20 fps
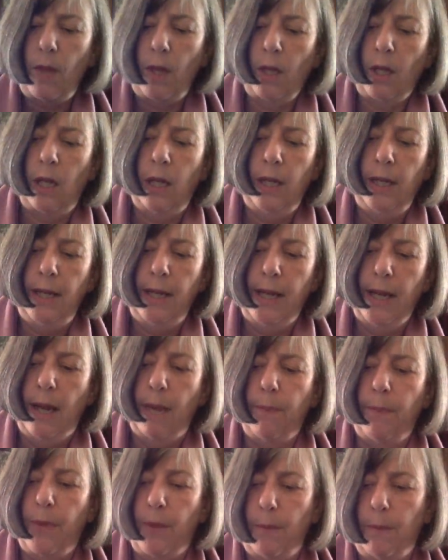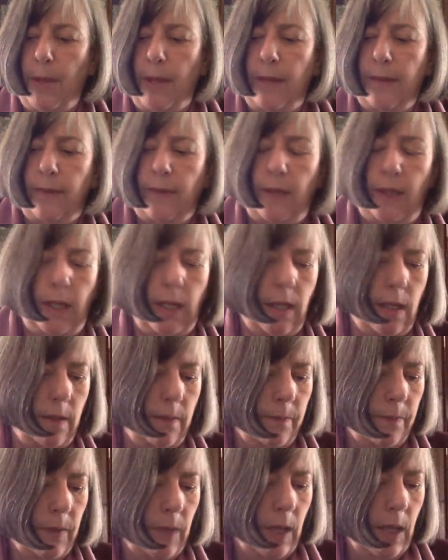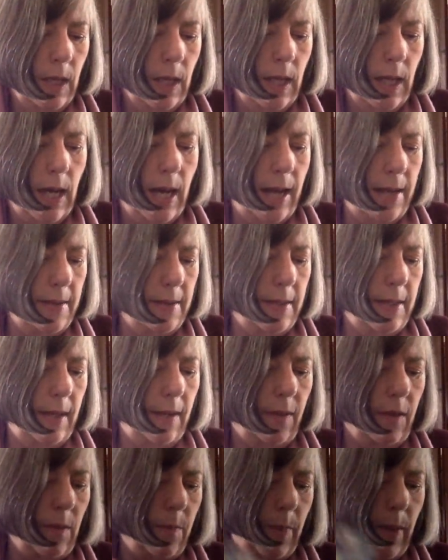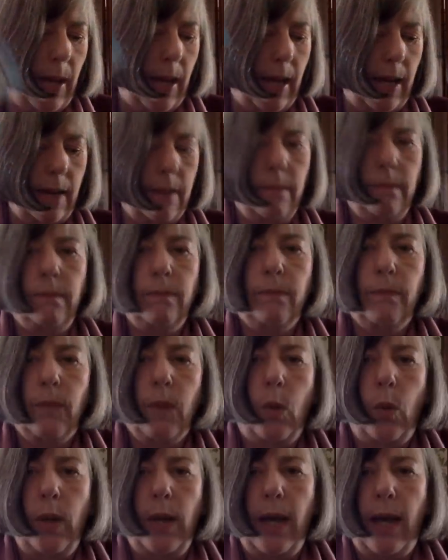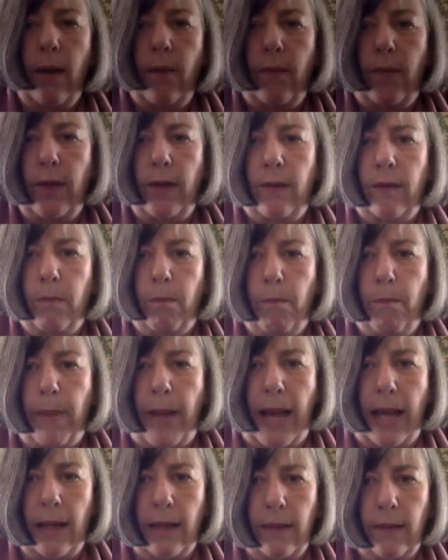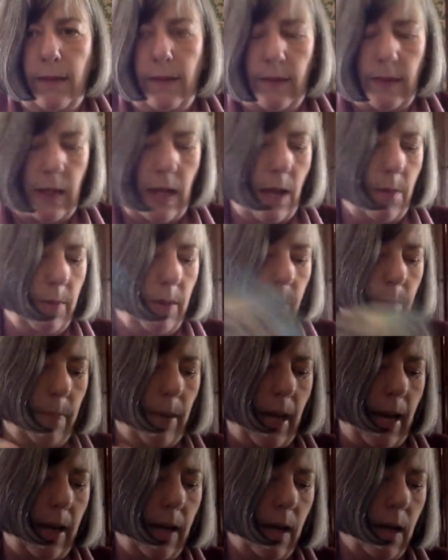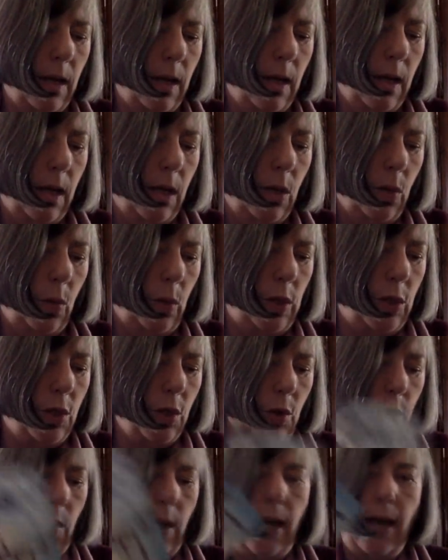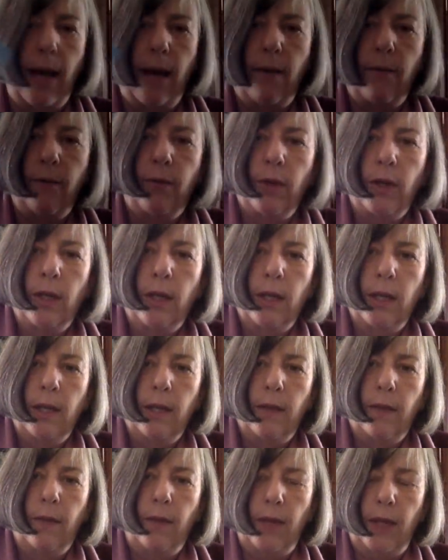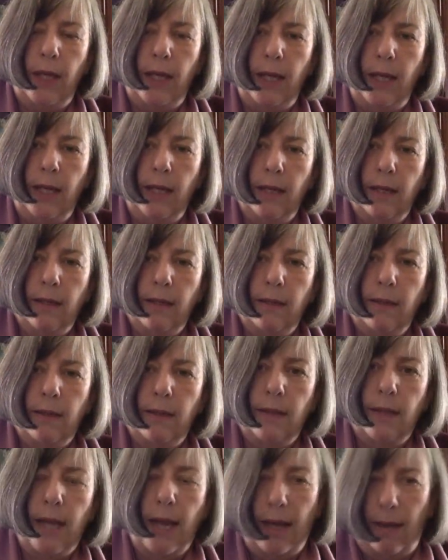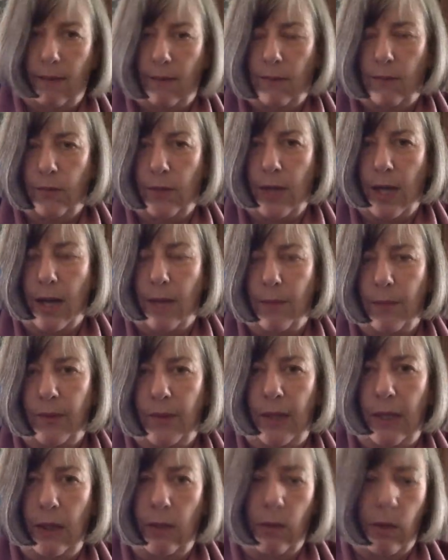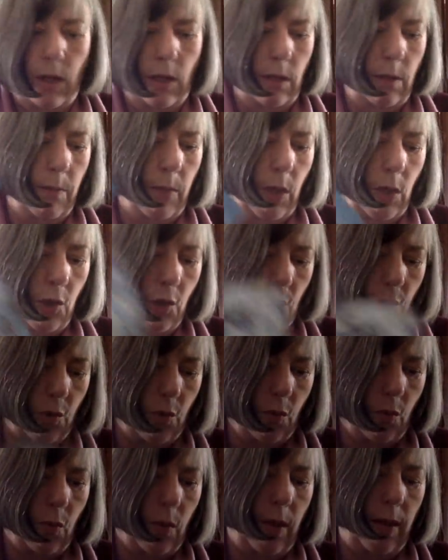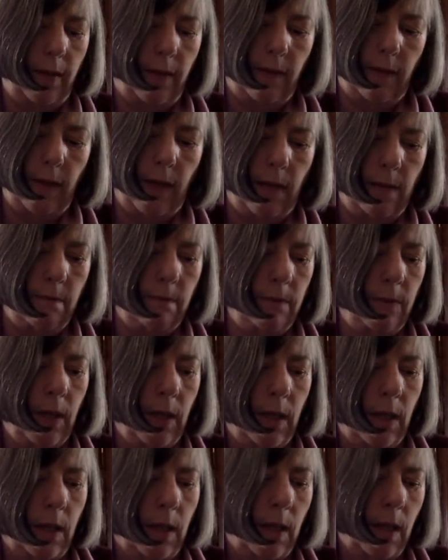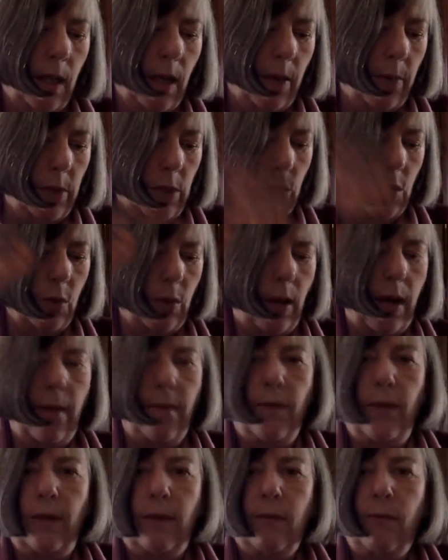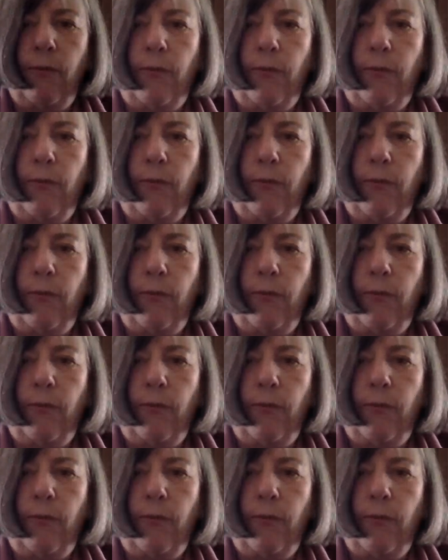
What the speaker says: cleaning up the mess here. Underneath the pack, we have this balance coming back. We do have the Ace of Cups here, an emotional reset. And we do have this